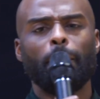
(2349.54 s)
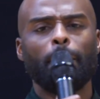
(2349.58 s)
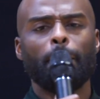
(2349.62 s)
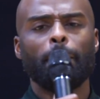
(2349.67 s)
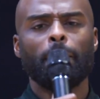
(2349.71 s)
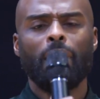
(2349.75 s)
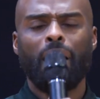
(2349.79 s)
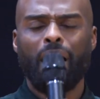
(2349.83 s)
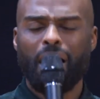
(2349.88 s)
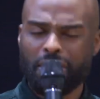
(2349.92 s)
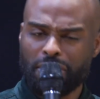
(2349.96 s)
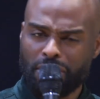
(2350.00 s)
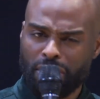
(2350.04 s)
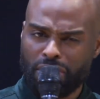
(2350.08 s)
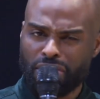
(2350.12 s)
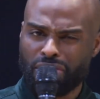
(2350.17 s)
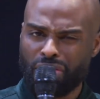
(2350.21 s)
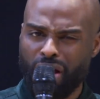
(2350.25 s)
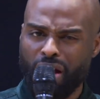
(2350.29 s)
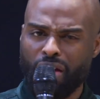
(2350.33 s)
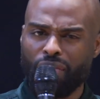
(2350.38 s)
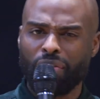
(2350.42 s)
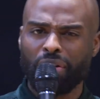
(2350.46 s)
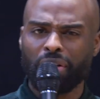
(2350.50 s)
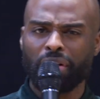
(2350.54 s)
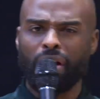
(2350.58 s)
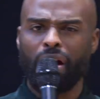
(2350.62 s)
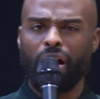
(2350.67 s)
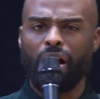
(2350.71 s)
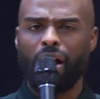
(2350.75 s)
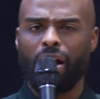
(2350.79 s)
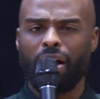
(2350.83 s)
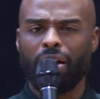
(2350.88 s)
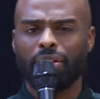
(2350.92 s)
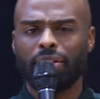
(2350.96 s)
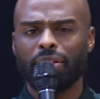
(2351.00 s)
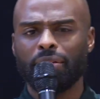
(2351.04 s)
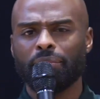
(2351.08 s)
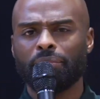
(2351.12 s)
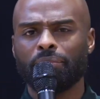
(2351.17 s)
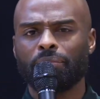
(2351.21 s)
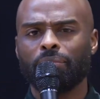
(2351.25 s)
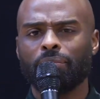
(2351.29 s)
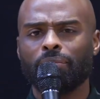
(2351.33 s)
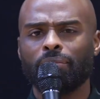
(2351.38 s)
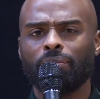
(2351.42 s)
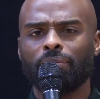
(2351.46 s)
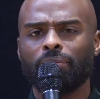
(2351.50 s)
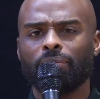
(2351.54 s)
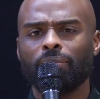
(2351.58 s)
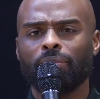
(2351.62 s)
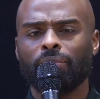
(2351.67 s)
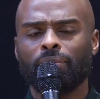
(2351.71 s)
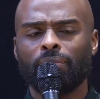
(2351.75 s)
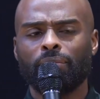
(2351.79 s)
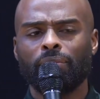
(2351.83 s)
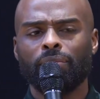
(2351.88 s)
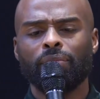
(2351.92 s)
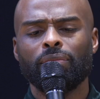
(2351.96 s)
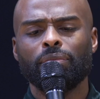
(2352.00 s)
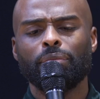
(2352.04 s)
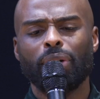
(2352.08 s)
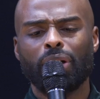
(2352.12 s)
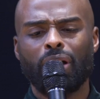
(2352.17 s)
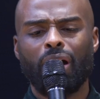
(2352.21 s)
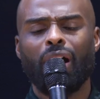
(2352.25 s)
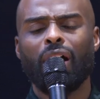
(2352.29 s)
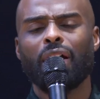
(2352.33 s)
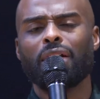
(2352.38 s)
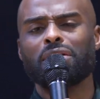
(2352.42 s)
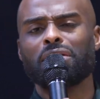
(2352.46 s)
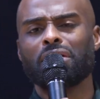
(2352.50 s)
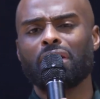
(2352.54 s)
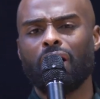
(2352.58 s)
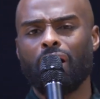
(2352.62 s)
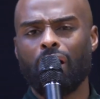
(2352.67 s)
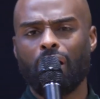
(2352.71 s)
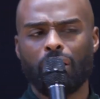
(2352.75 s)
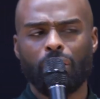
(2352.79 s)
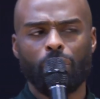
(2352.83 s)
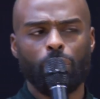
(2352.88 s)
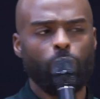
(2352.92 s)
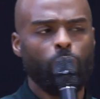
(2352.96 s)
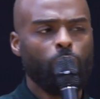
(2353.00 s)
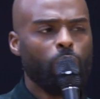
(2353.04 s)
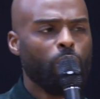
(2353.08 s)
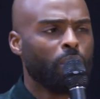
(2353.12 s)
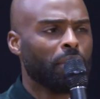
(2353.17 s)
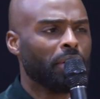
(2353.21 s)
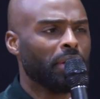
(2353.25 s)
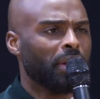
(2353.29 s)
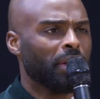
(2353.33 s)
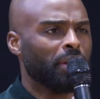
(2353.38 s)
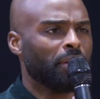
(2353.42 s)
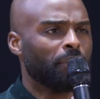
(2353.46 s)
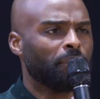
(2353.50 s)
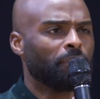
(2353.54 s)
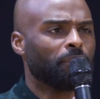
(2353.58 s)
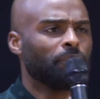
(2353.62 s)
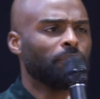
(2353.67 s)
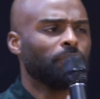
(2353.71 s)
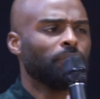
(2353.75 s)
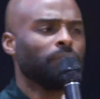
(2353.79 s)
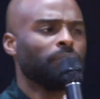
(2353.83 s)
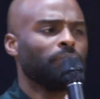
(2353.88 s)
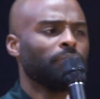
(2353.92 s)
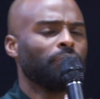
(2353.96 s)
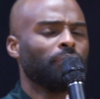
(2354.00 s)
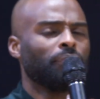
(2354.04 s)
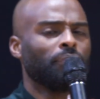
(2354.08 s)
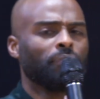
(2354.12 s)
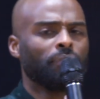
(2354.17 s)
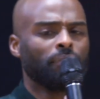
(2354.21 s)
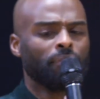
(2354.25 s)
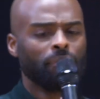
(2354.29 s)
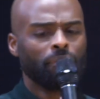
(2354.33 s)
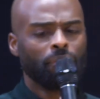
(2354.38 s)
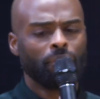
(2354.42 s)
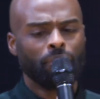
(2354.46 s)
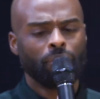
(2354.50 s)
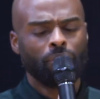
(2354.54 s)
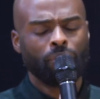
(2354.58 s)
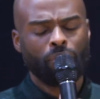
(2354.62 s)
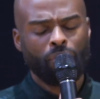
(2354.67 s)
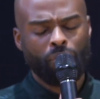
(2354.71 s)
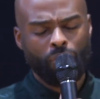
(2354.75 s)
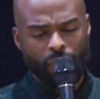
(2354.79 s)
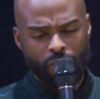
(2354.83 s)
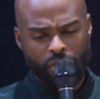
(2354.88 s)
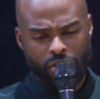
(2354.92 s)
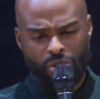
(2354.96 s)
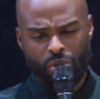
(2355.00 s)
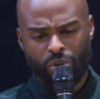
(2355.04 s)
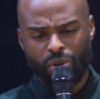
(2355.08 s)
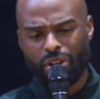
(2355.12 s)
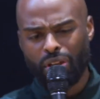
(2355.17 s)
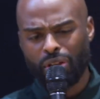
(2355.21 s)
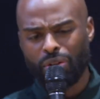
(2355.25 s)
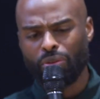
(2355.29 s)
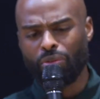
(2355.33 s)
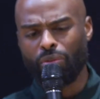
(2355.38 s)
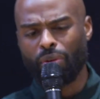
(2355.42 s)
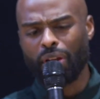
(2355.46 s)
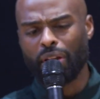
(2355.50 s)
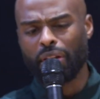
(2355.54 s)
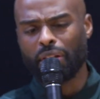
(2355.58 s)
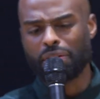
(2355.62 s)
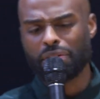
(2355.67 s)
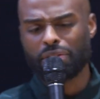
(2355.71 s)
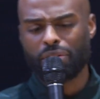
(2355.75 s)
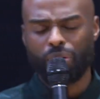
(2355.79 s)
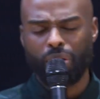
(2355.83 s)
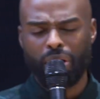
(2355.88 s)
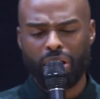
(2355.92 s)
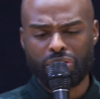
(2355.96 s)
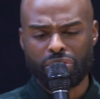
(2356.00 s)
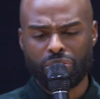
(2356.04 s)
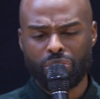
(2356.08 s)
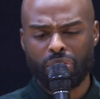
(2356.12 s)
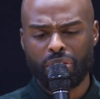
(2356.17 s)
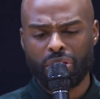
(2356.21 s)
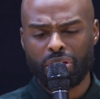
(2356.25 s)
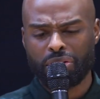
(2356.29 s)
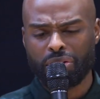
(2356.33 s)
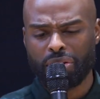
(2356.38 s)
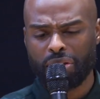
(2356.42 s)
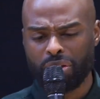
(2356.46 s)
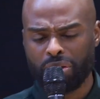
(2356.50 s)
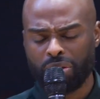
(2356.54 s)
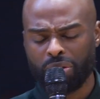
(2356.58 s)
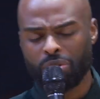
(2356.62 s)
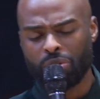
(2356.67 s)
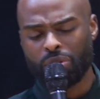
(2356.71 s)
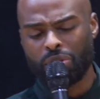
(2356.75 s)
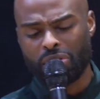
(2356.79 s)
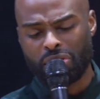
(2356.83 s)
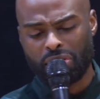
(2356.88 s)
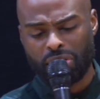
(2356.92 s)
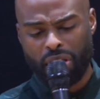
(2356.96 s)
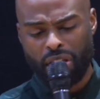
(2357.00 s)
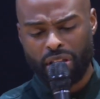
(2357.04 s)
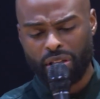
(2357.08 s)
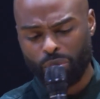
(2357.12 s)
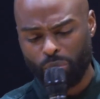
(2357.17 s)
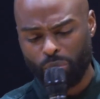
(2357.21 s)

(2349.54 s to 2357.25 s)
God is a sovereign God, but God is a God of warning. So get ready. So as you continue to stand